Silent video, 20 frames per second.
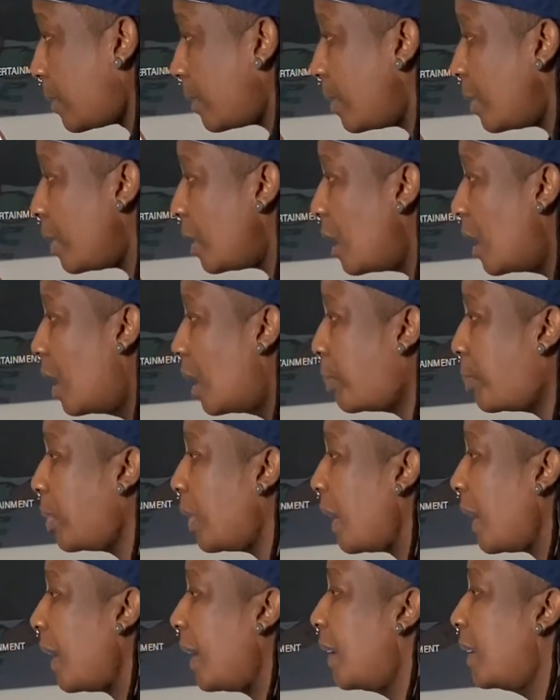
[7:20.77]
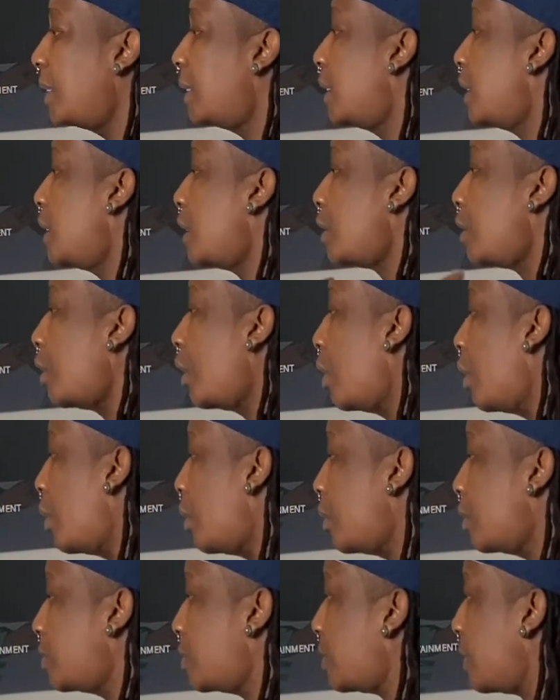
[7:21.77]
a plan, goals
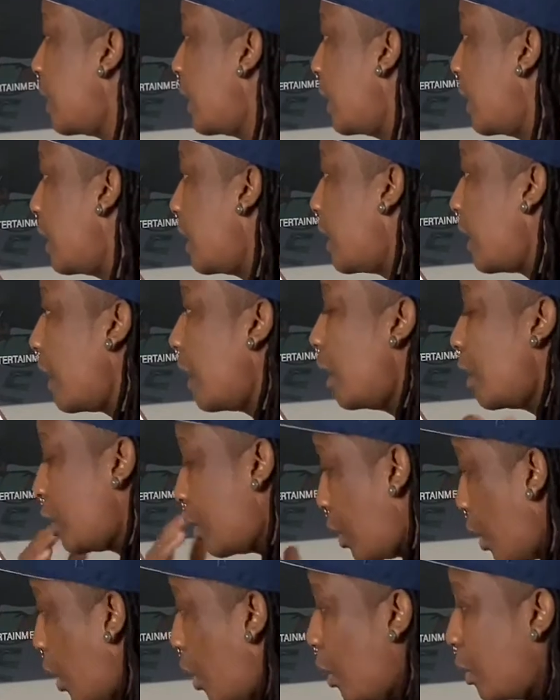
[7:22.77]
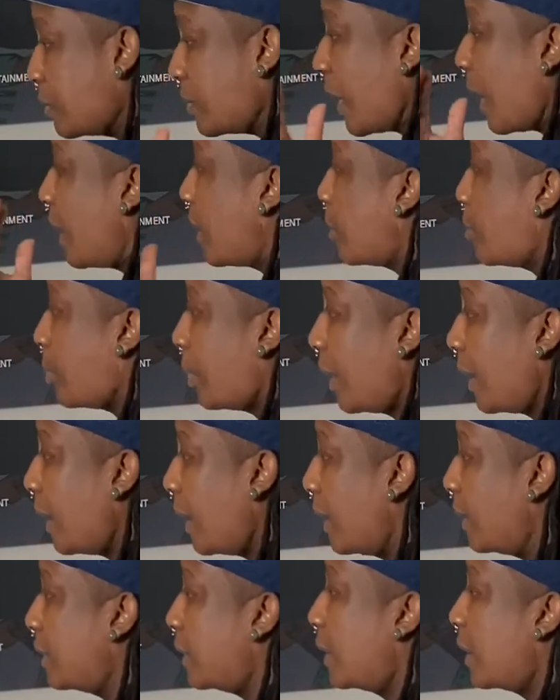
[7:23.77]
and a plan,
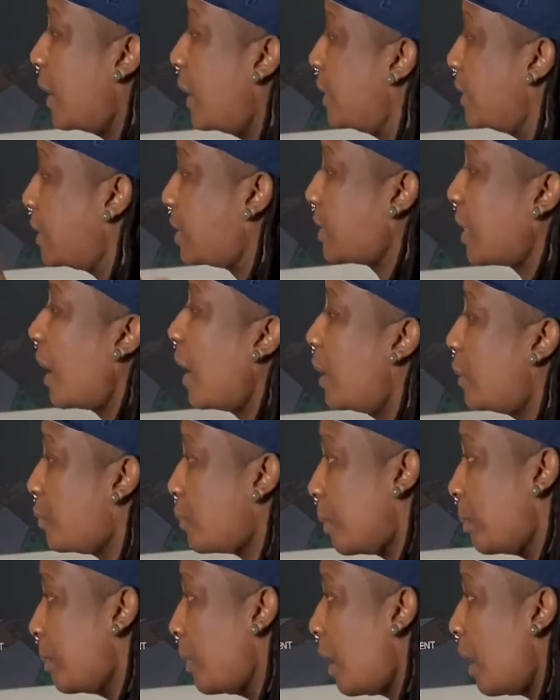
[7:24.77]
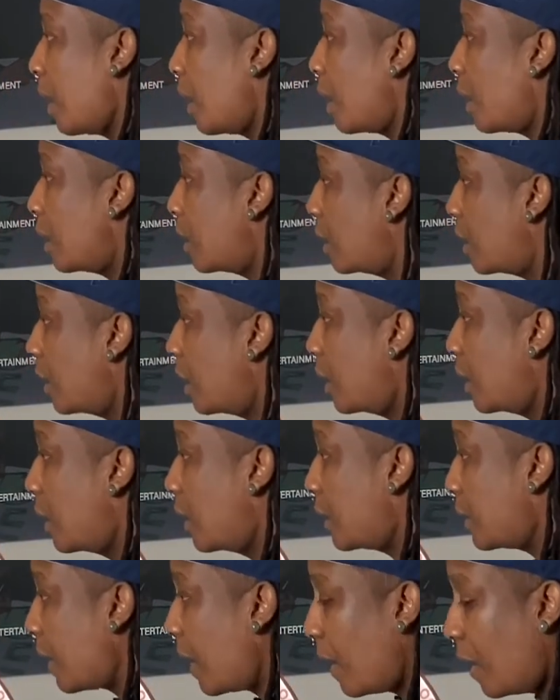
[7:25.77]
and decide from there.
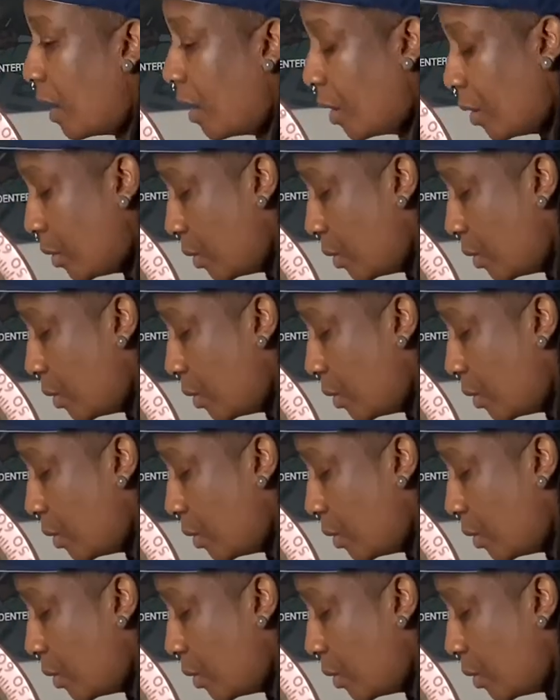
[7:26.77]
Now,